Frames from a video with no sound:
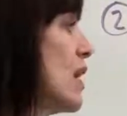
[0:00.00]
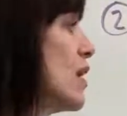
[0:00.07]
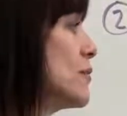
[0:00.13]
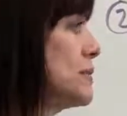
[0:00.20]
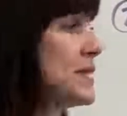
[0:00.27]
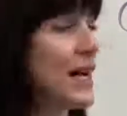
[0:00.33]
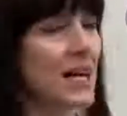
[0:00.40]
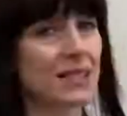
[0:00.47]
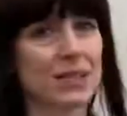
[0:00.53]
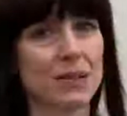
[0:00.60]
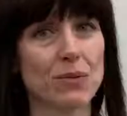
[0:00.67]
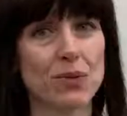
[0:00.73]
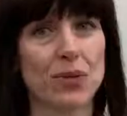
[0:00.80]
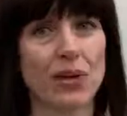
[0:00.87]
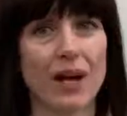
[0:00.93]
of potassium
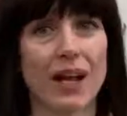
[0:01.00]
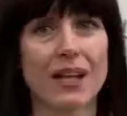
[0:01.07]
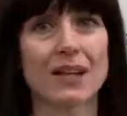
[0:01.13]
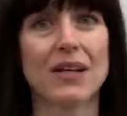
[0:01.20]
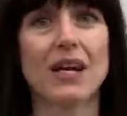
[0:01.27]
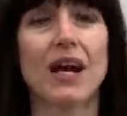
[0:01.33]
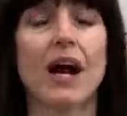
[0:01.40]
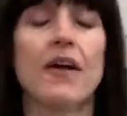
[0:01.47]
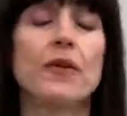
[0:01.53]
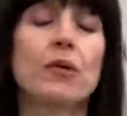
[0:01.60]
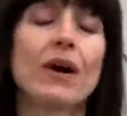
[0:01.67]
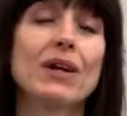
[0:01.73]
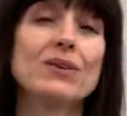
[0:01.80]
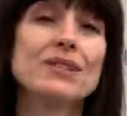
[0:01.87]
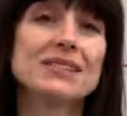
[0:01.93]
chloride. And the
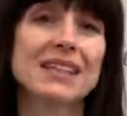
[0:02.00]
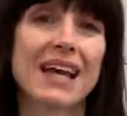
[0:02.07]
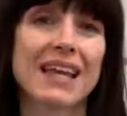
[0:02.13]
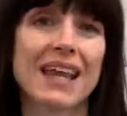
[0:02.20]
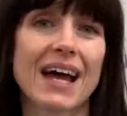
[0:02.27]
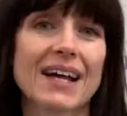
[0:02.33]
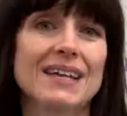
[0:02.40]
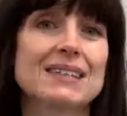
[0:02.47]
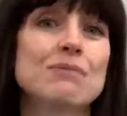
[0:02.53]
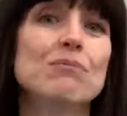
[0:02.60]
way you say that is